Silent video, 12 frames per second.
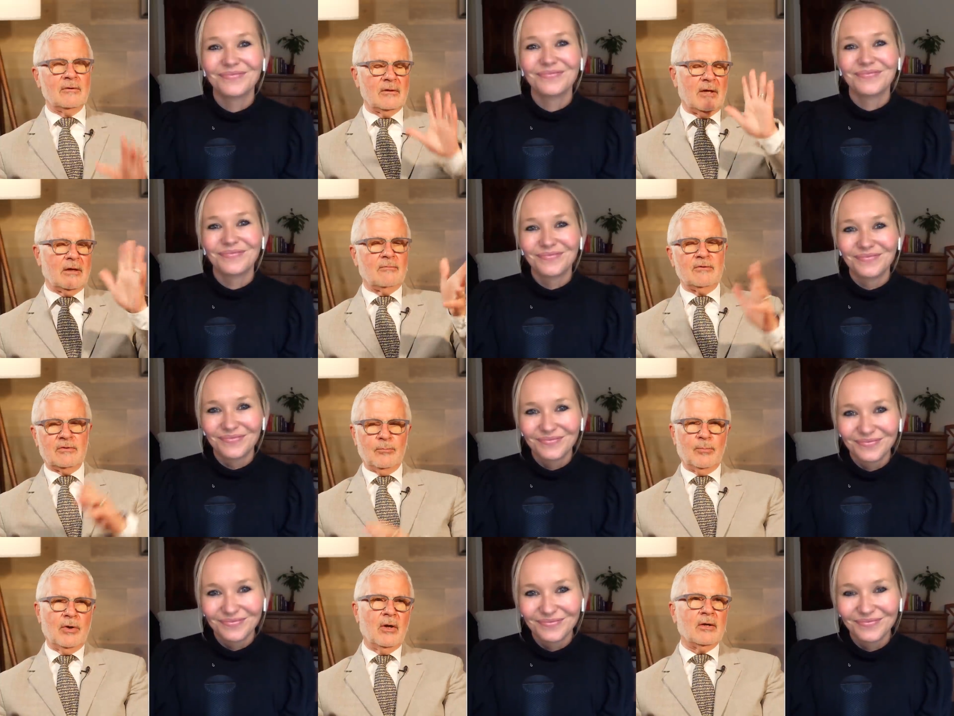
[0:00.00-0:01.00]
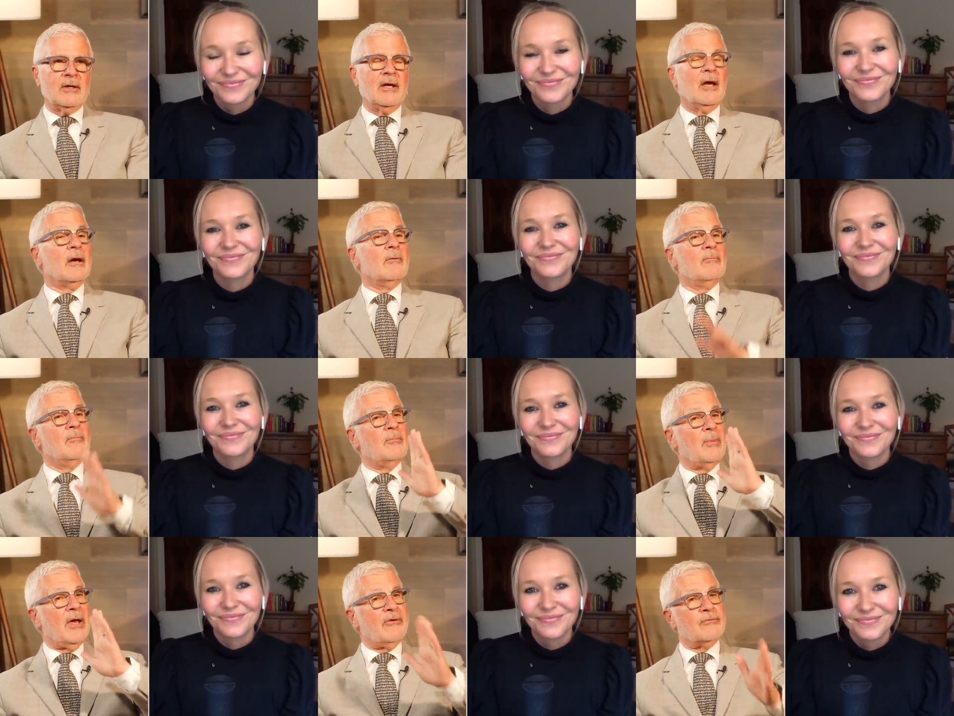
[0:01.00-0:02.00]
Speaker 1: good luck with the book, and
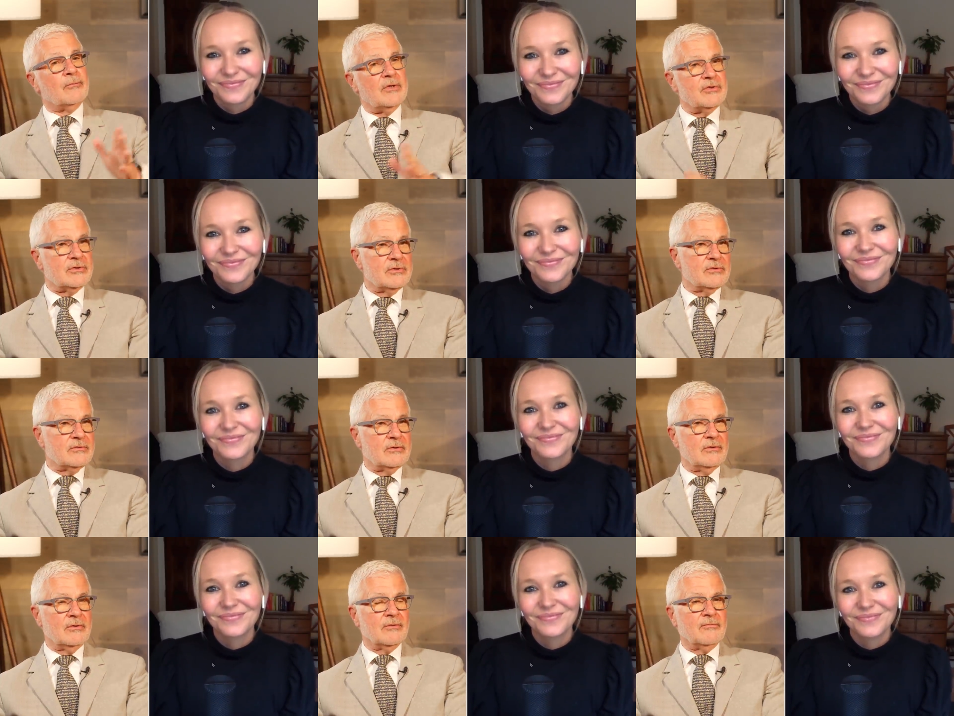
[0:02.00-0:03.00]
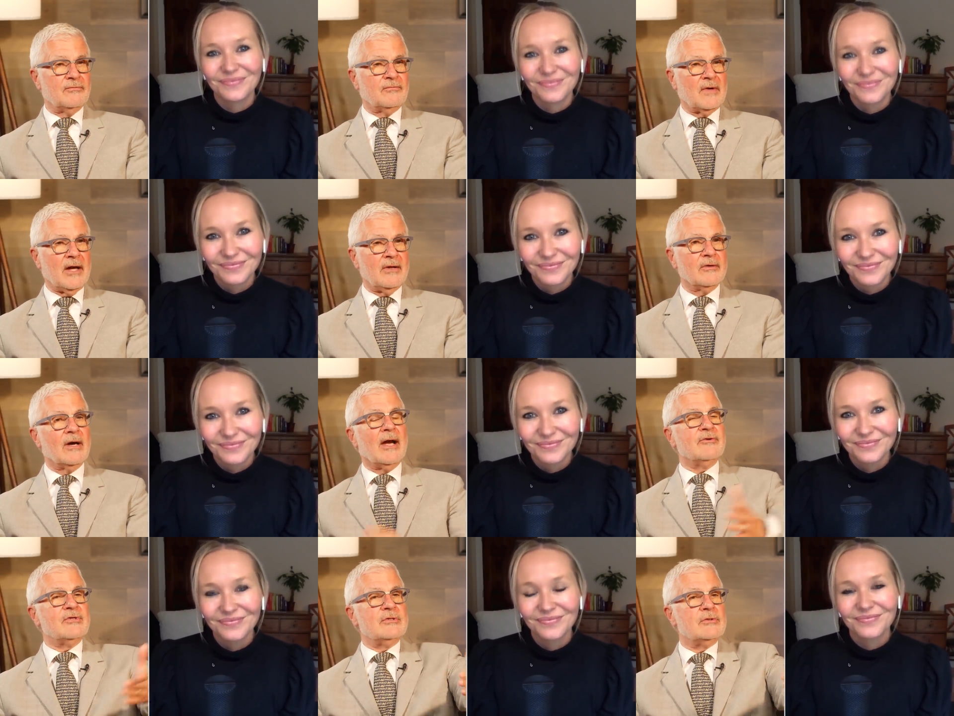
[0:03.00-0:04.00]
best wishes to your father.
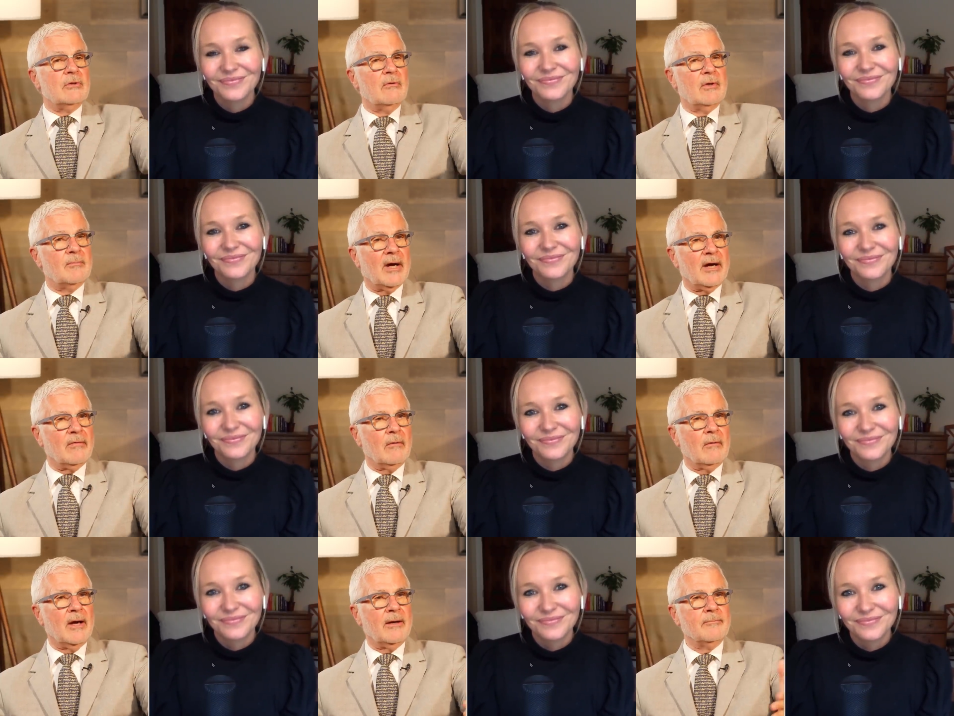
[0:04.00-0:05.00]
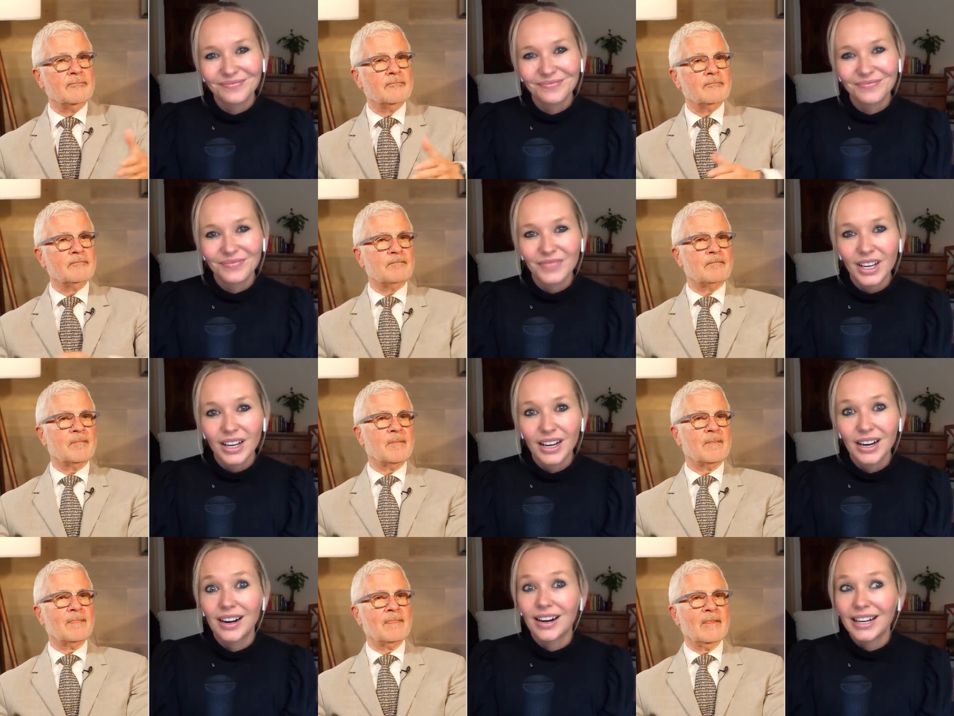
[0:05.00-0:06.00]
How's he doing, by the way?
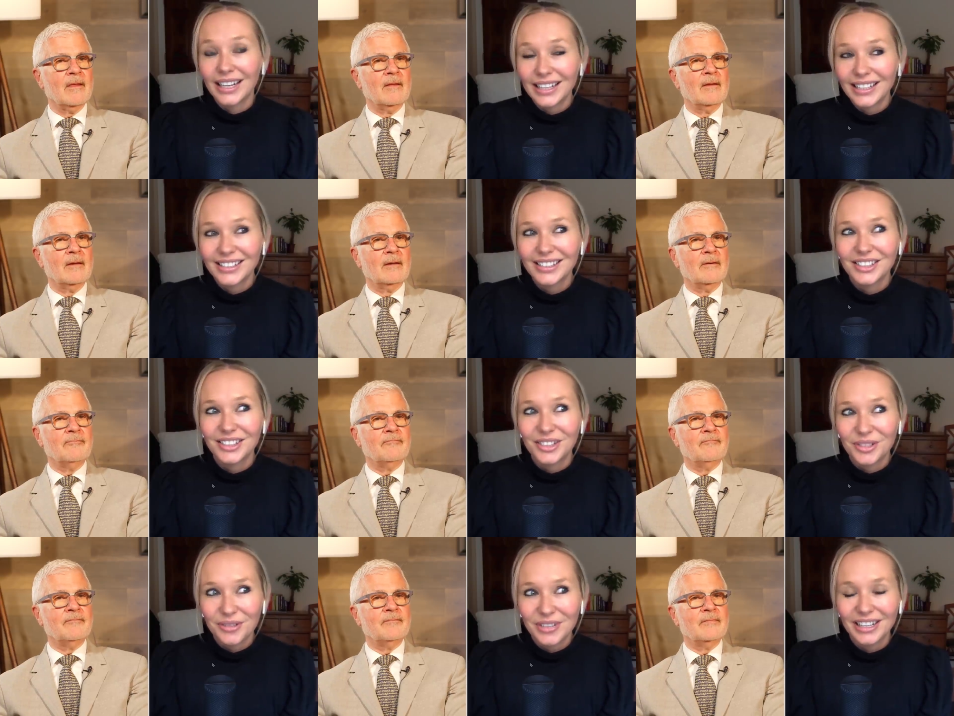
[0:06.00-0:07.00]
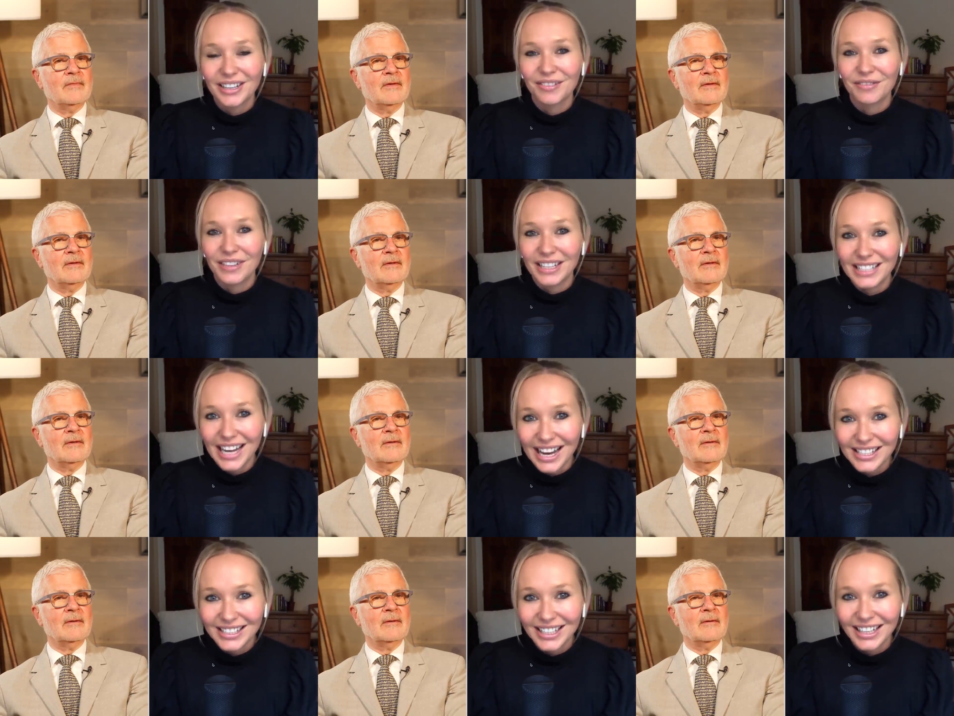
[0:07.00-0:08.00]
Speaker 2: He's doing
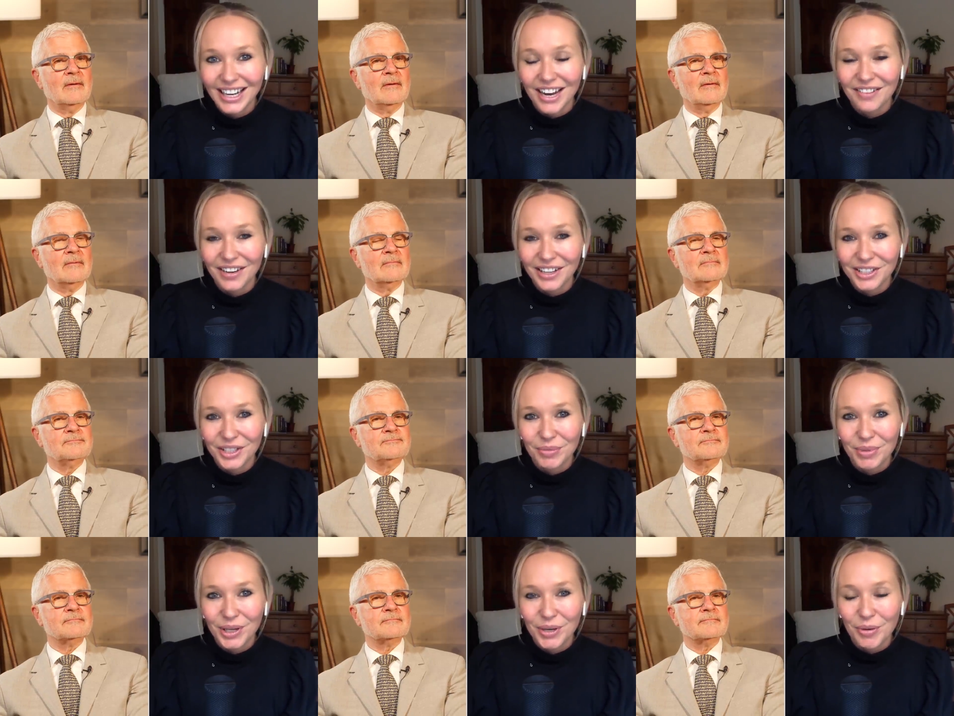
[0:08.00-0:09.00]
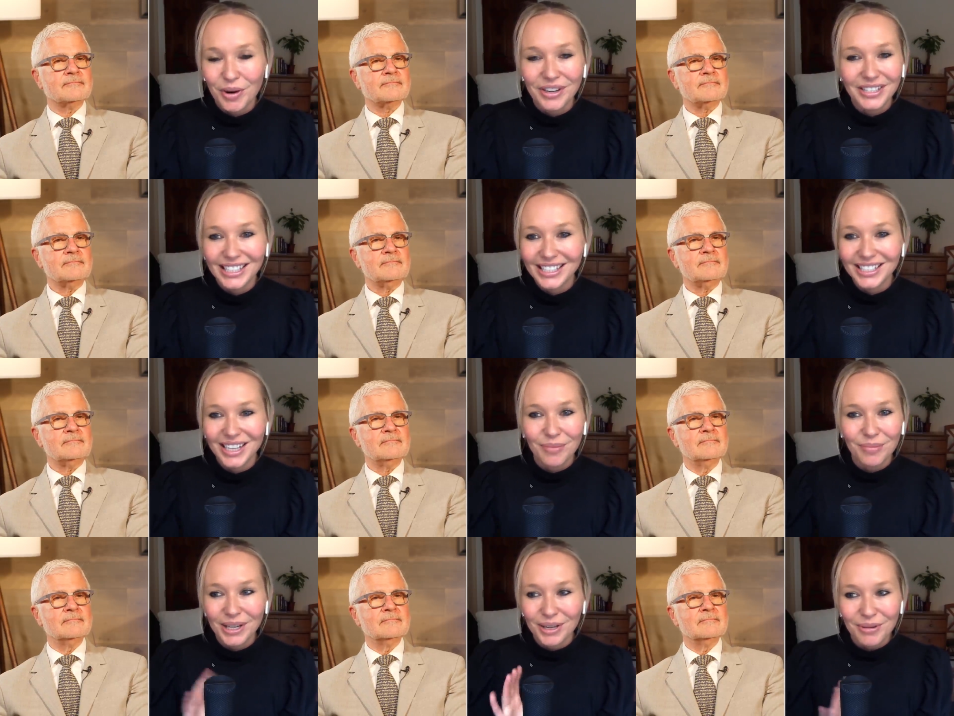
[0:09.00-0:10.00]
fantastic. I've actually been quarantined up
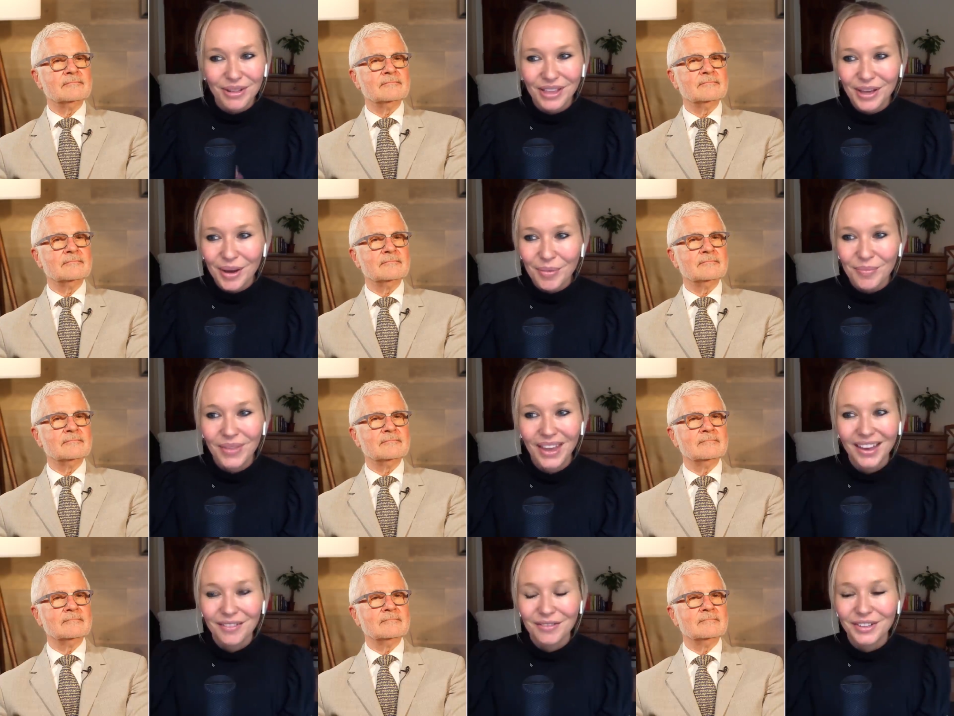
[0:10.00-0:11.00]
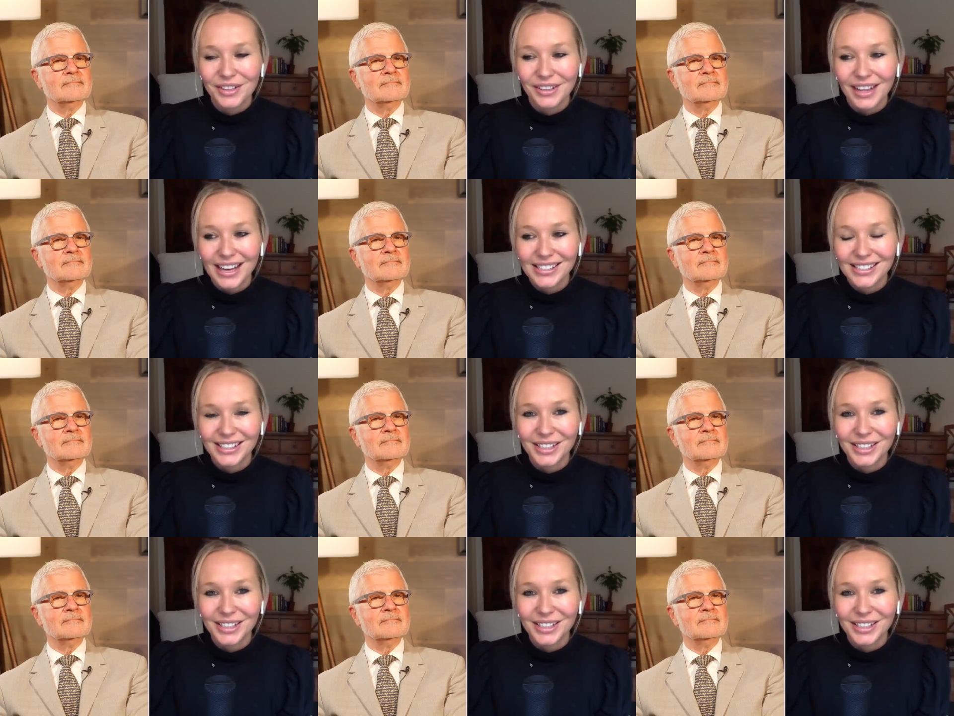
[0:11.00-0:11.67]
here with him for the last six